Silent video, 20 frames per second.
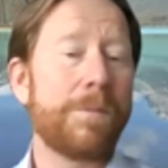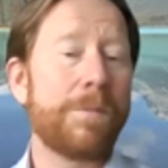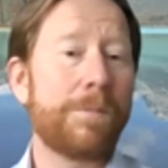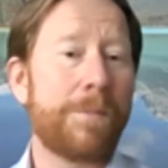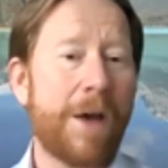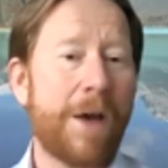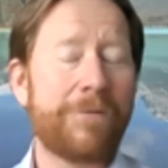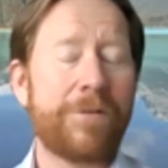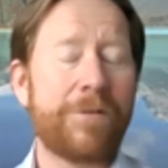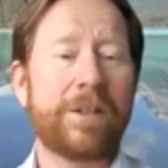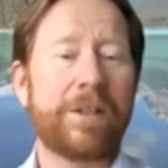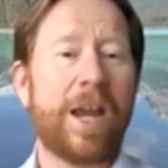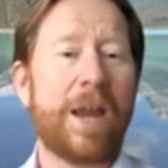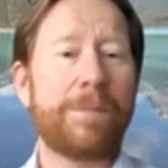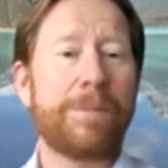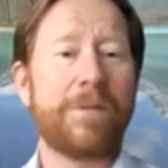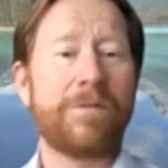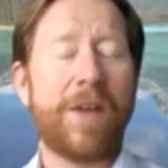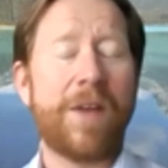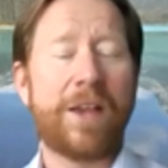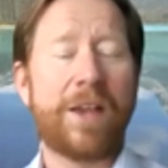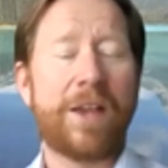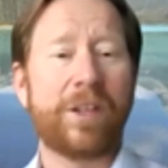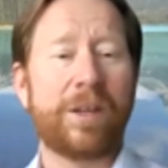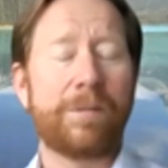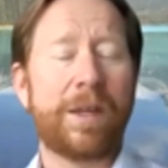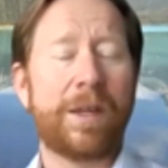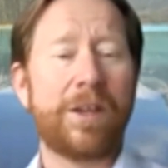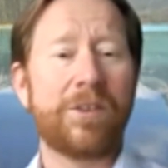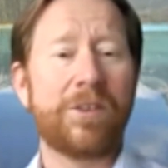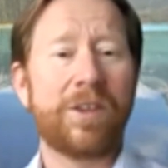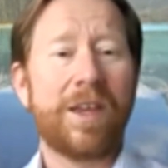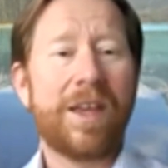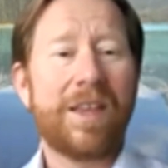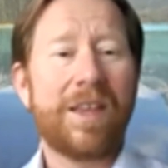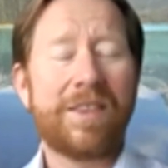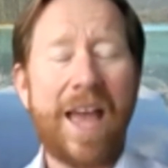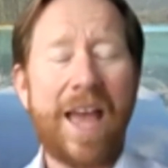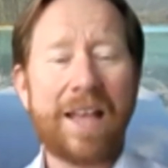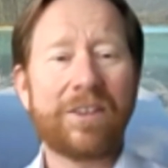Buffett type investing, because
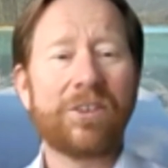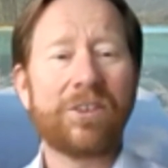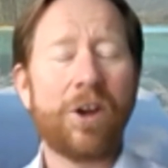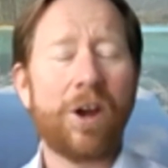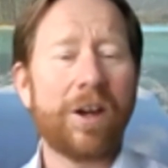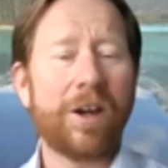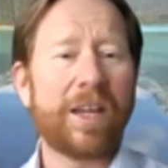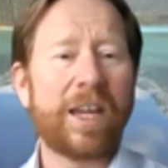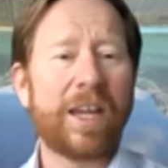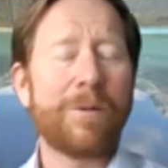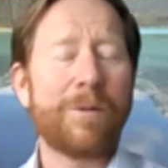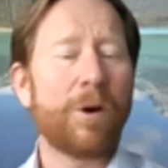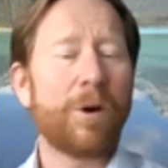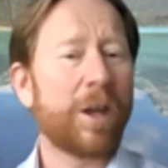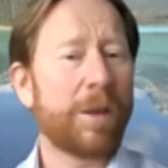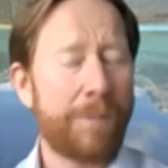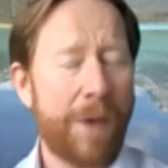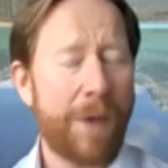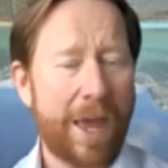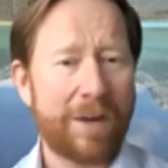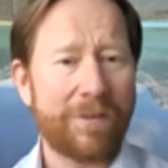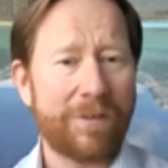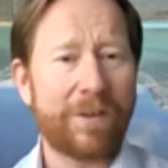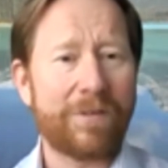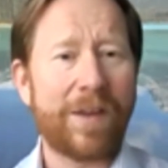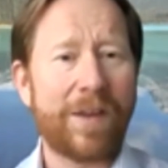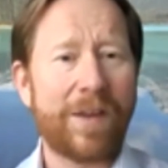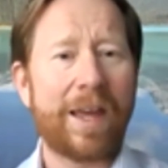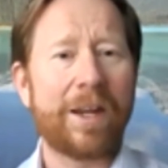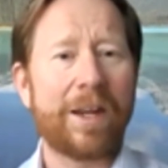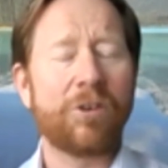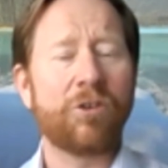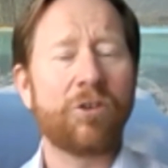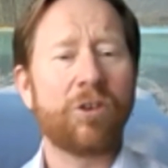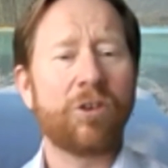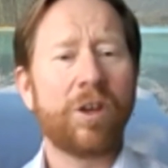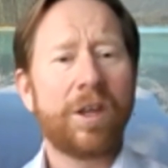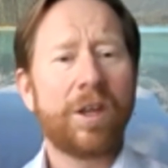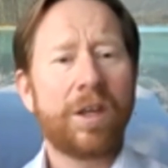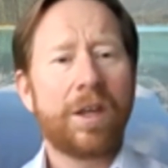that's talking about competitive
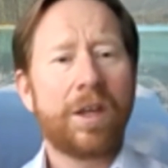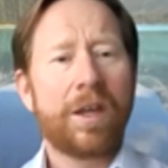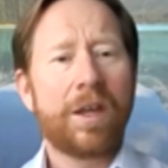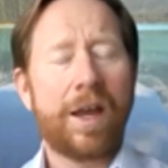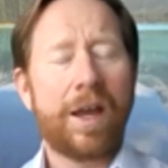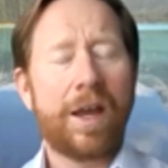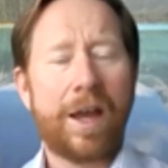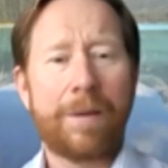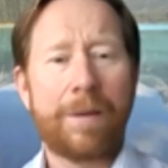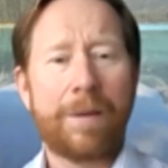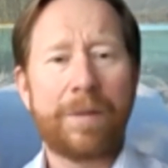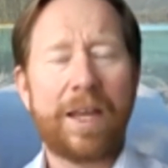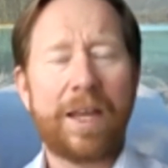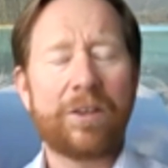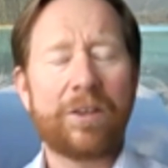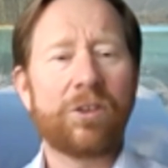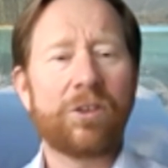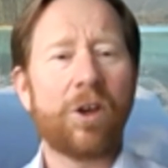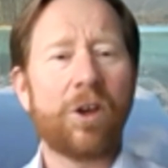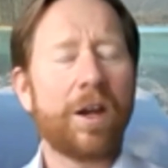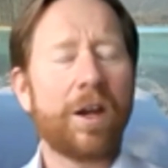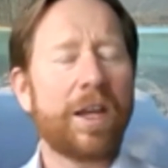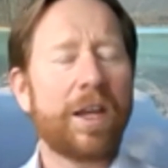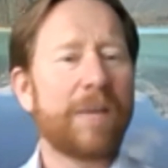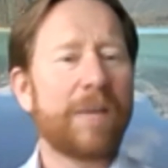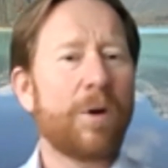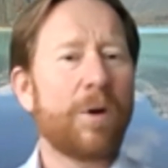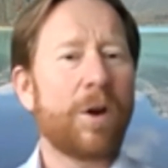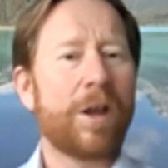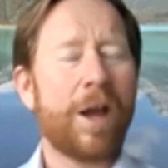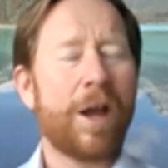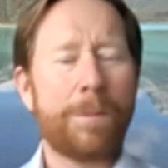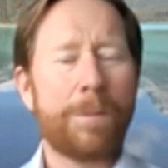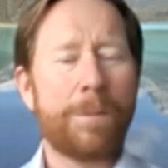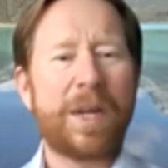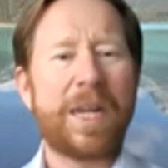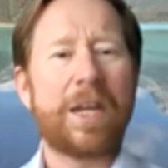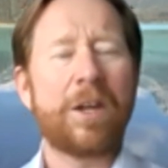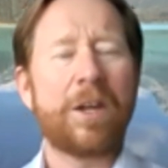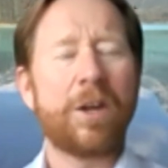advantage. It's talking about
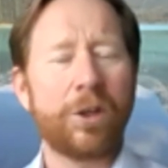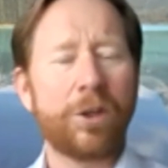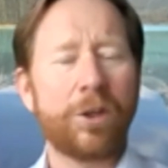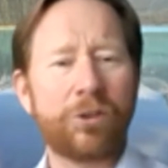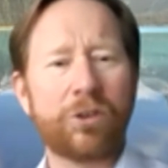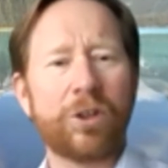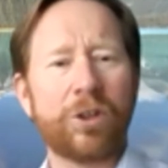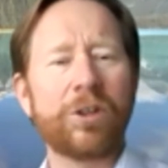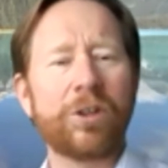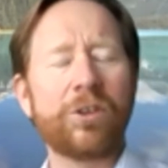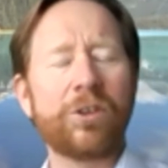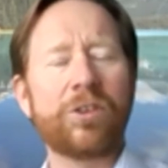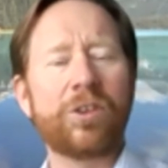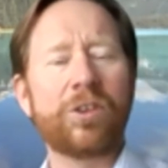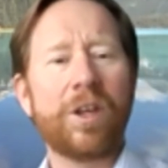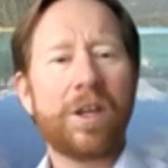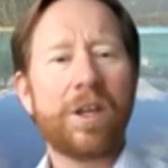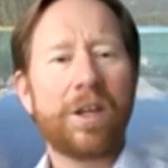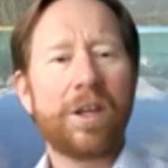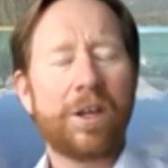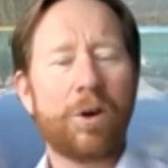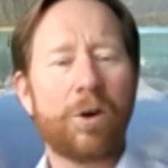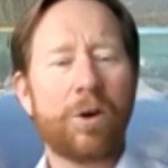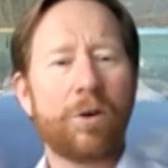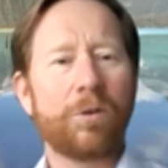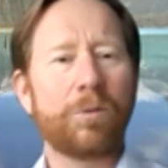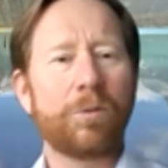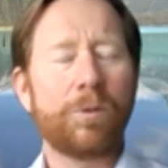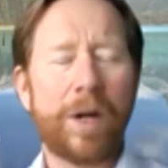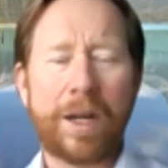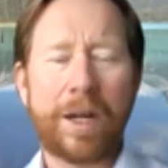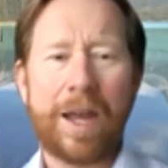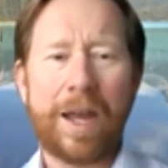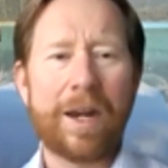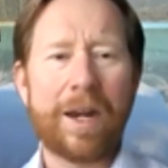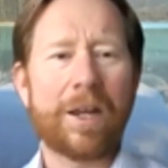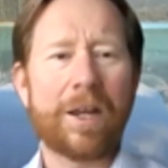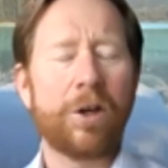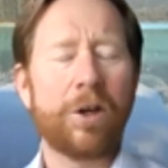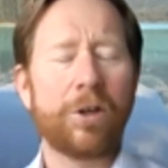company cultures, what
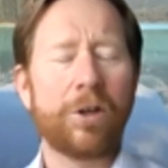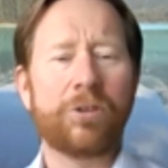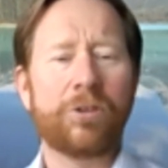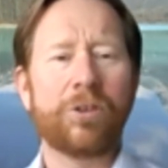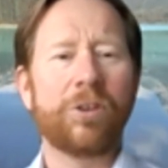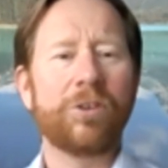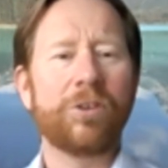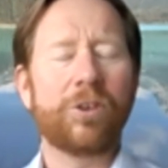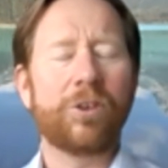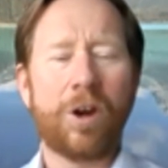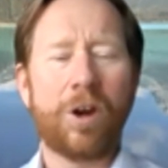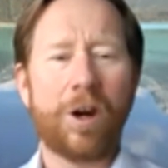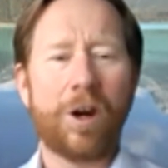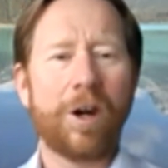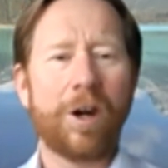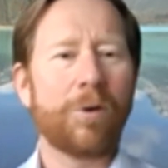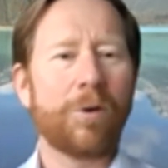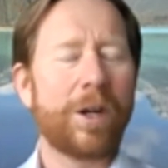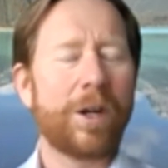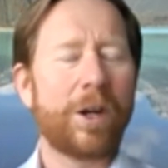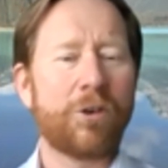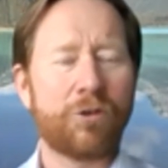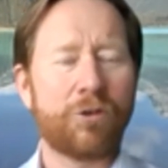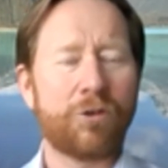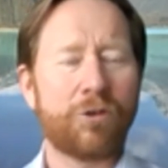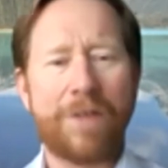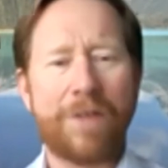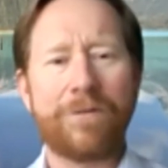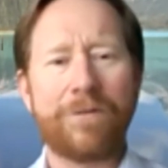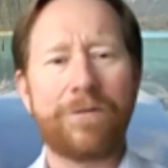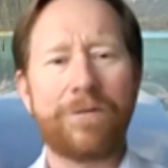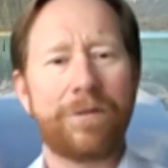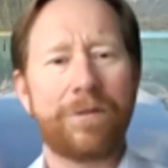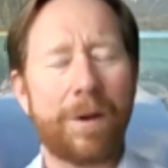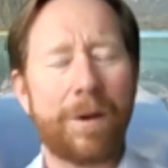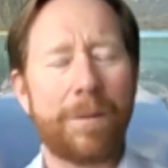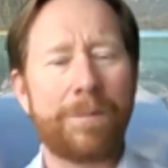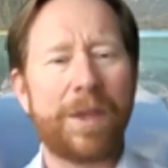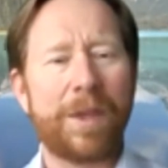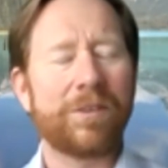kind of cultures are going to drive
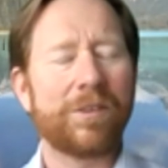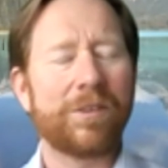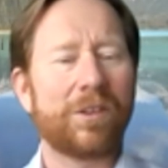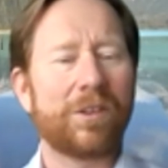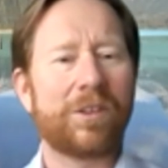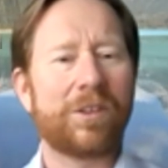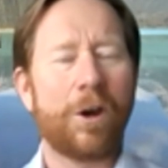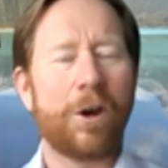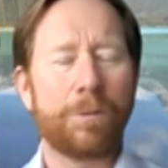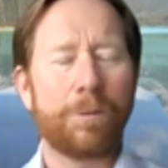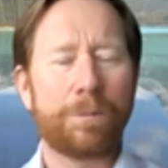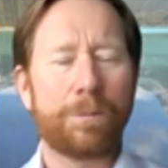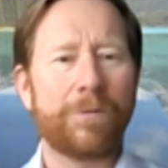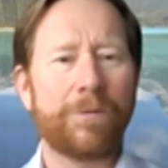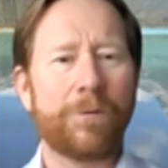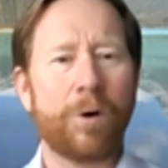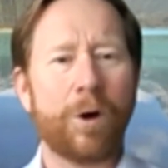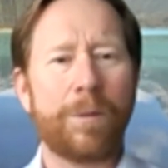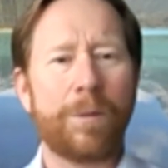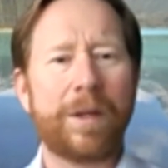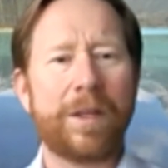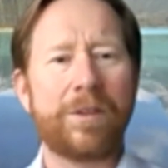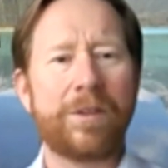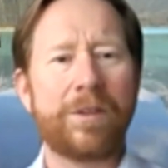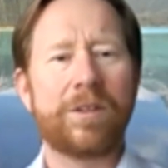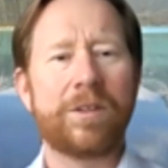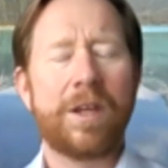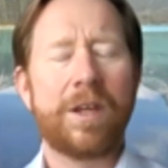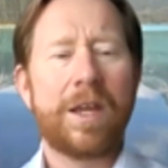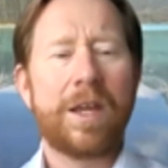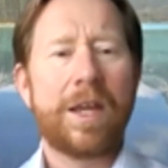a business to outperformance.